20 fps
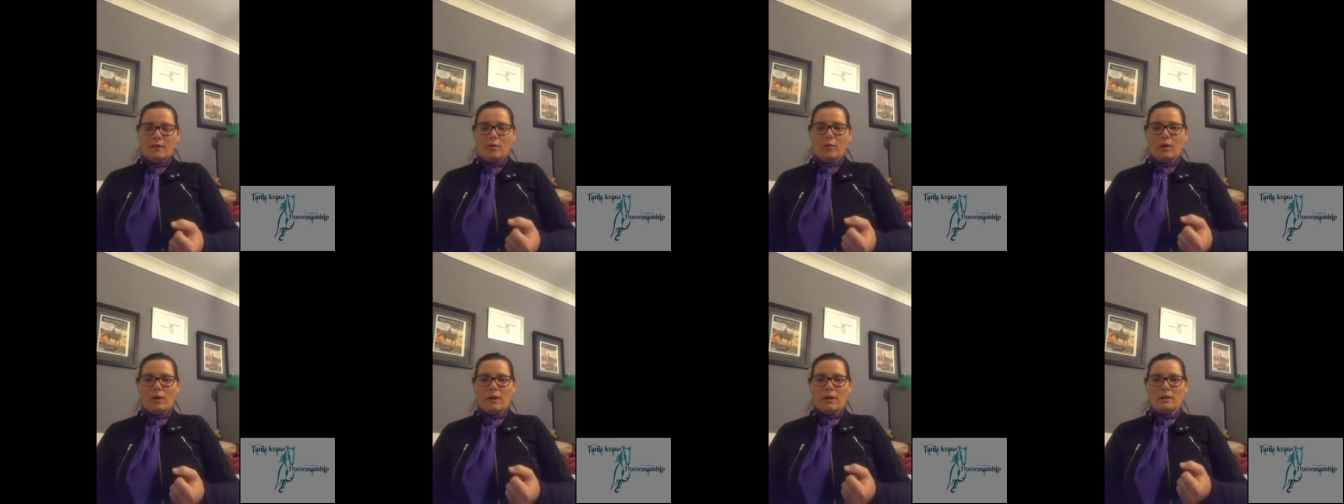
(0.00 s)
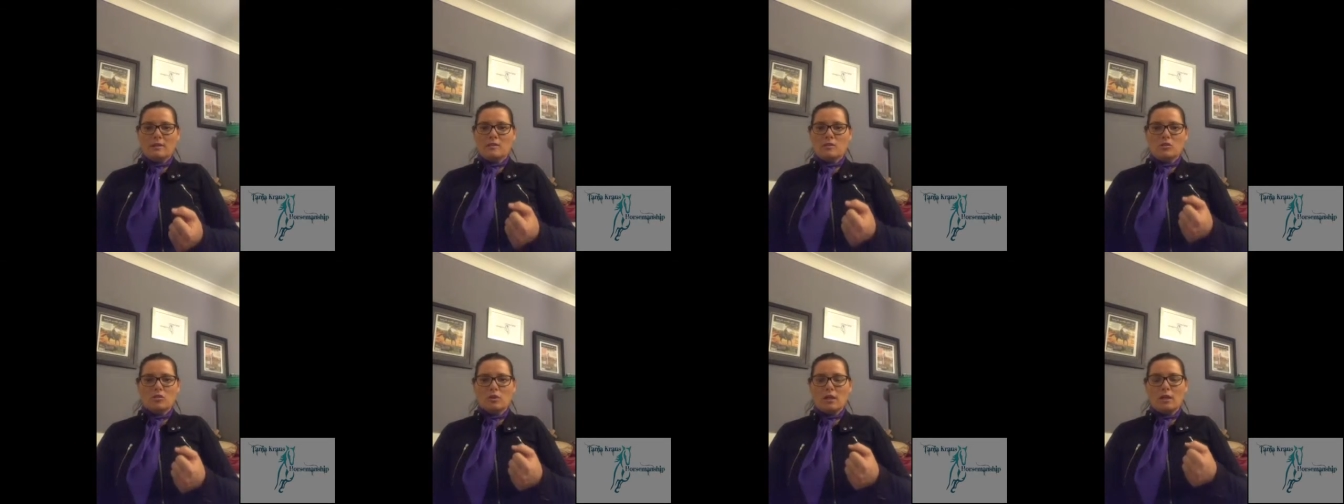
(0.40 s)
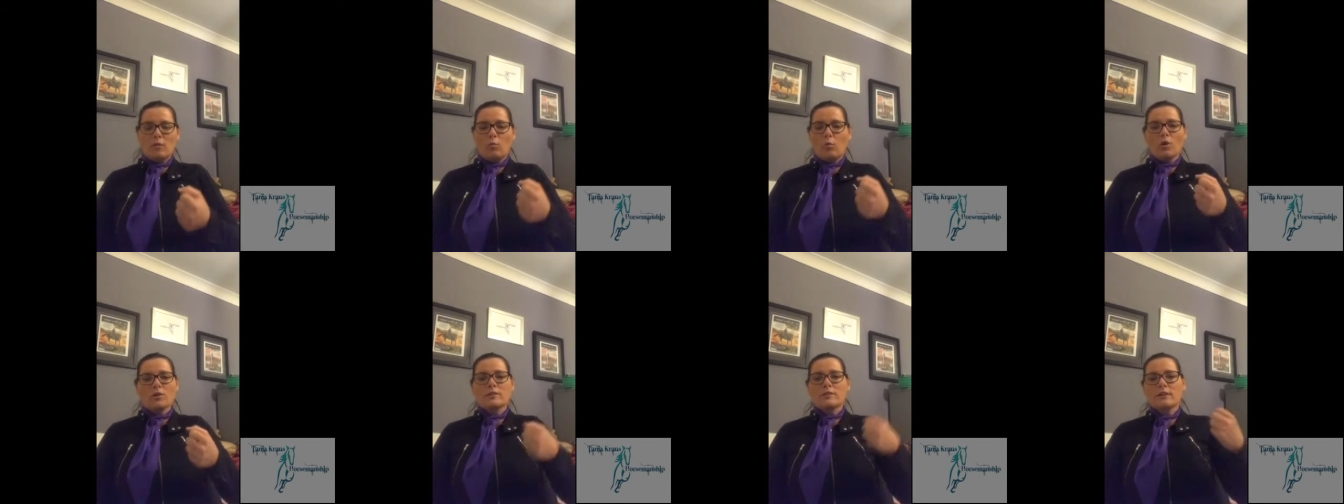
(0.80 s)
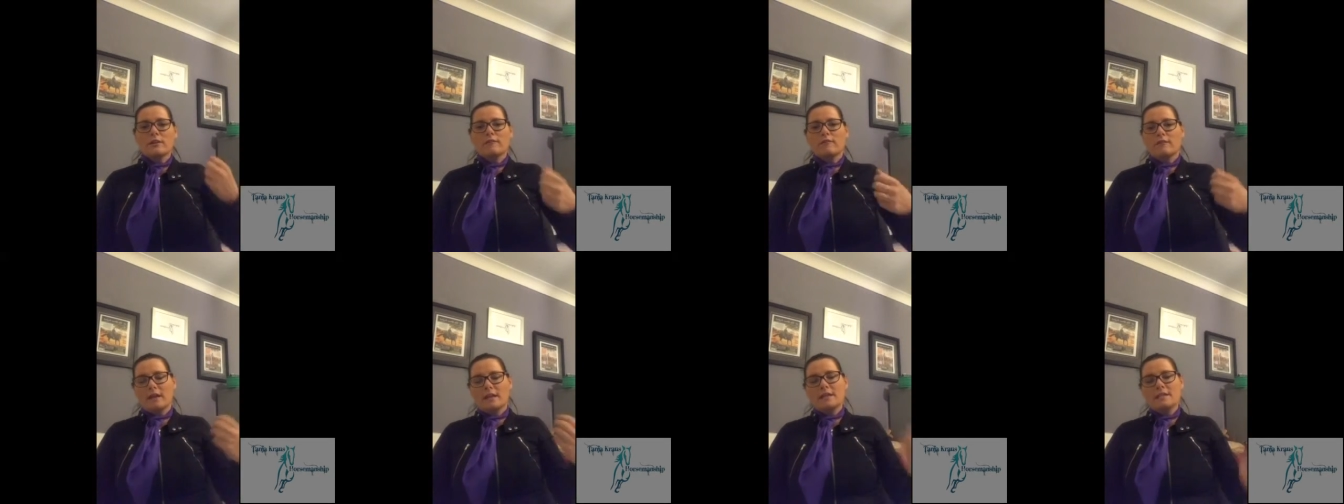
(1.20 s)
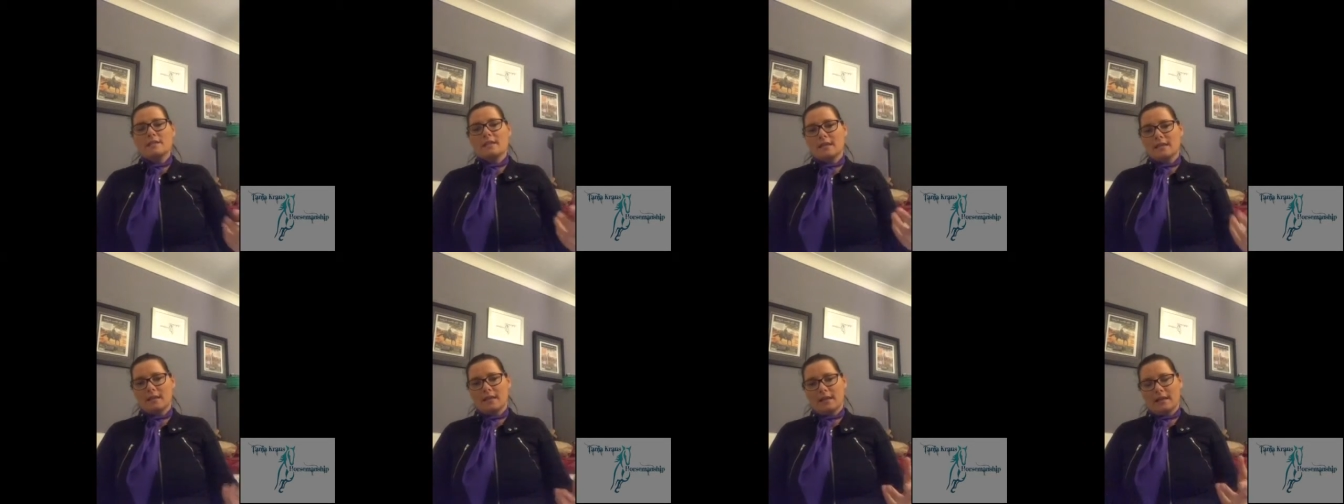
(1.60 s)
It wasn't
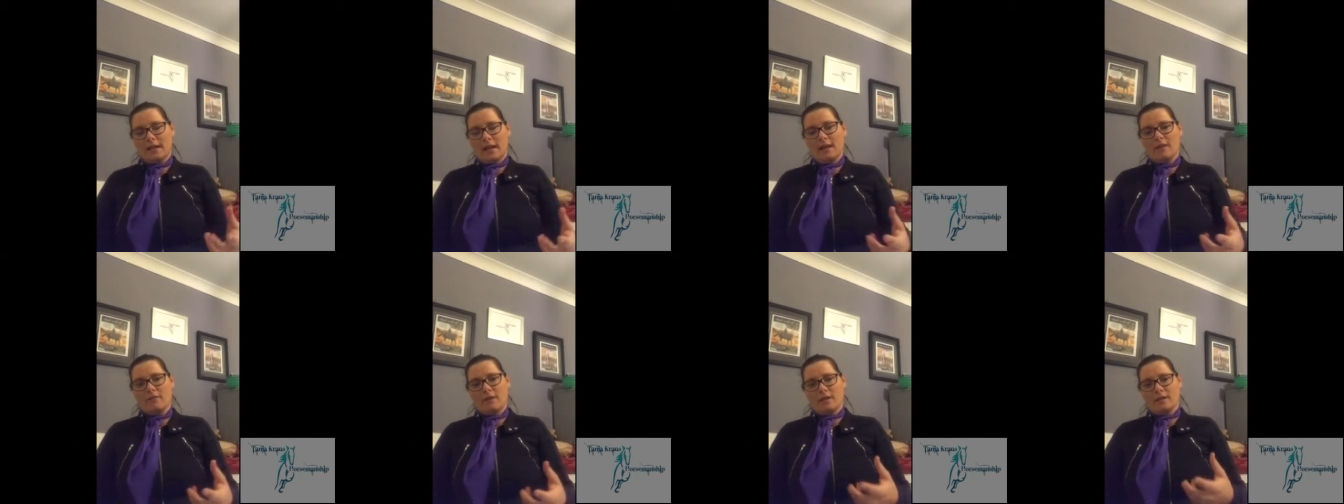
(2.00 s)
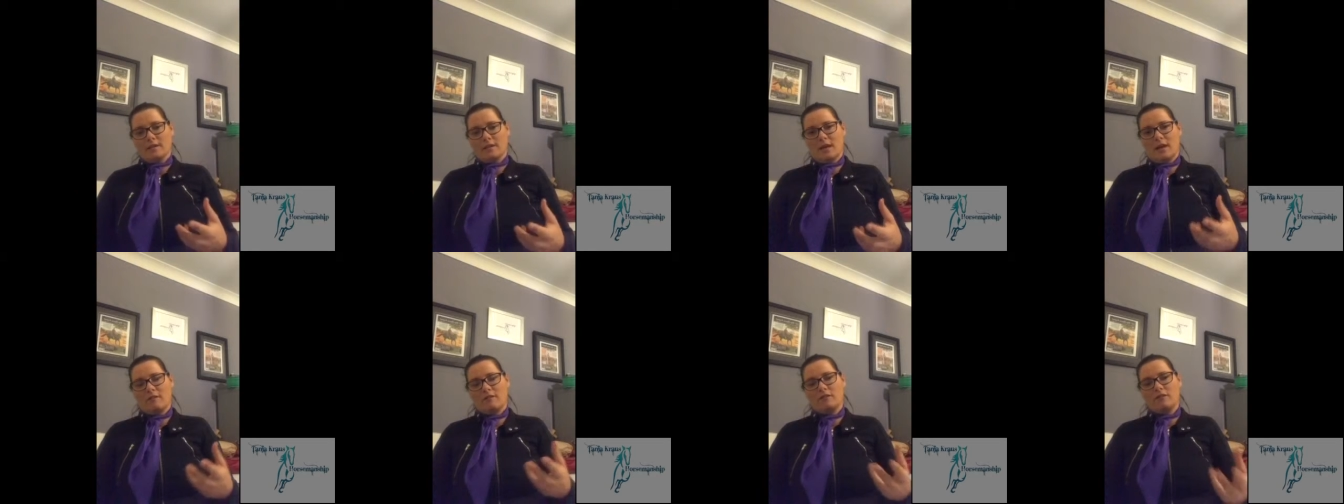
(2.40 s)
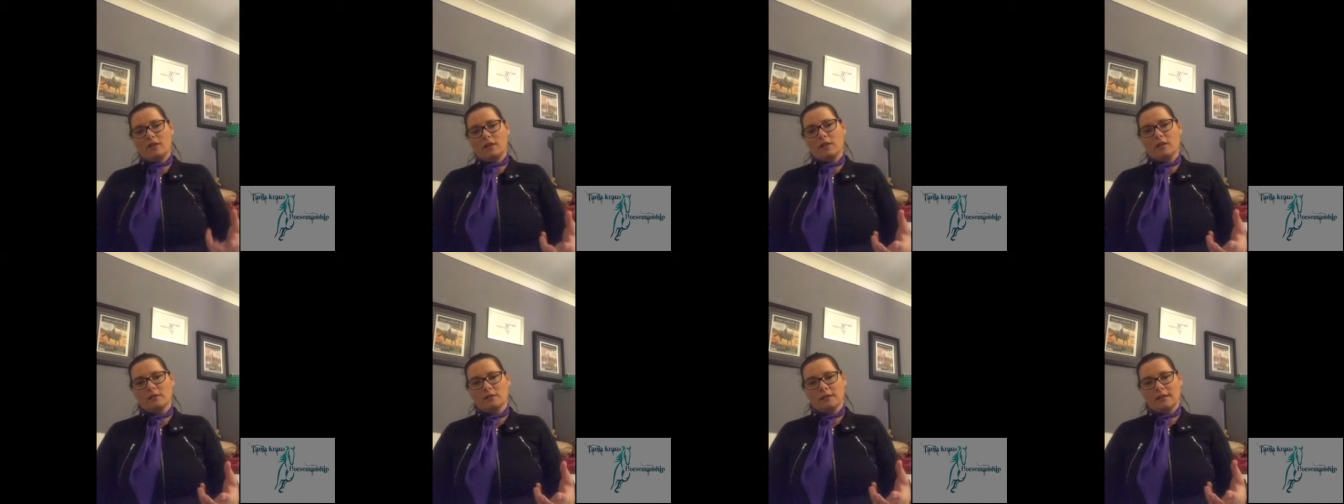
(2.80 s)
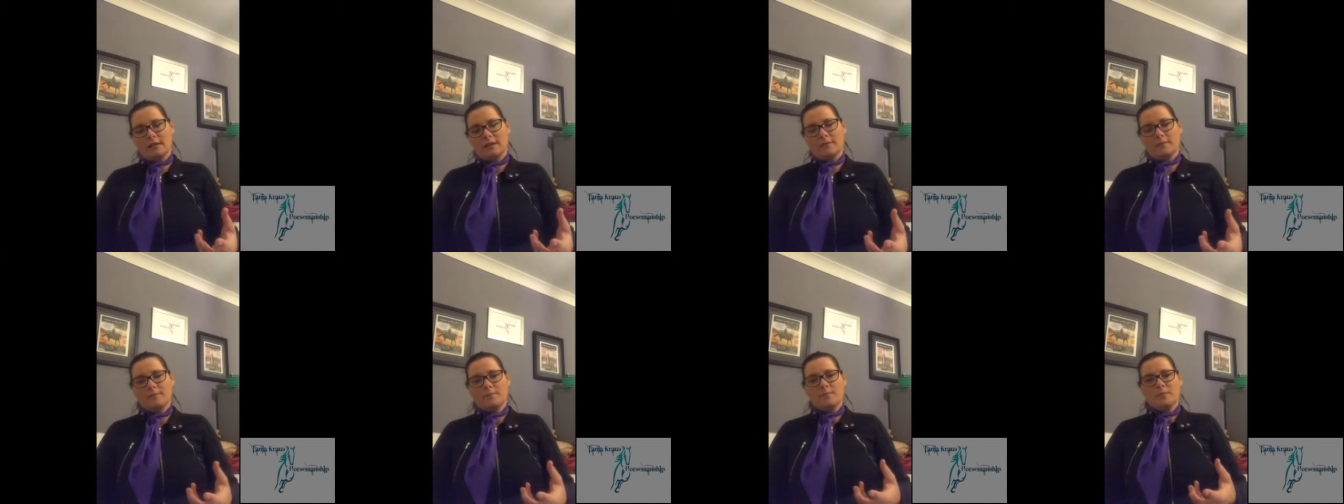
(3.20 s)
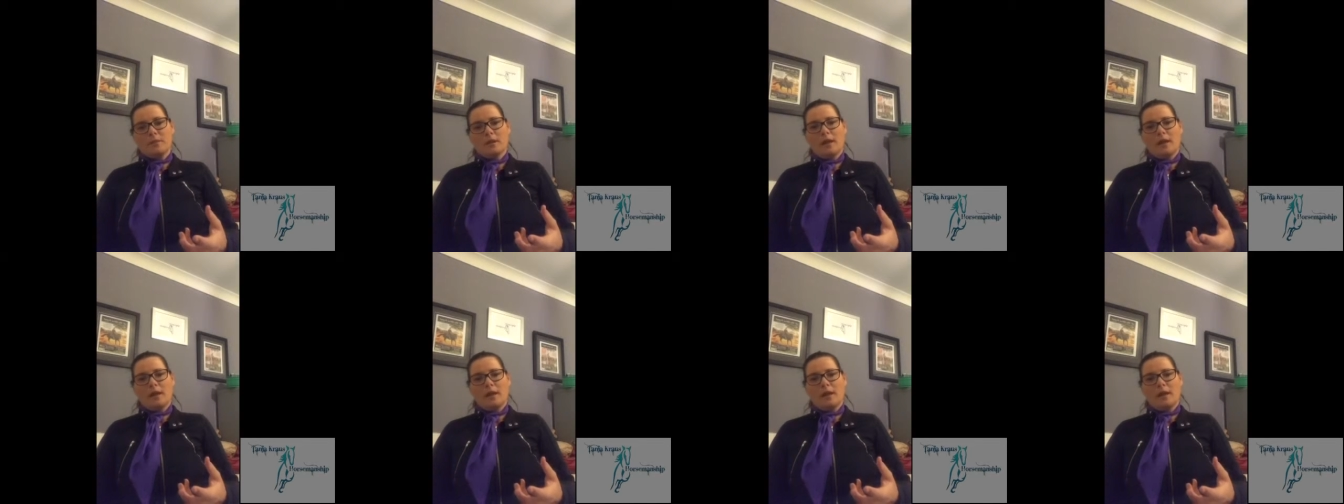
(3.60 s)
eventing that gave us that feeling,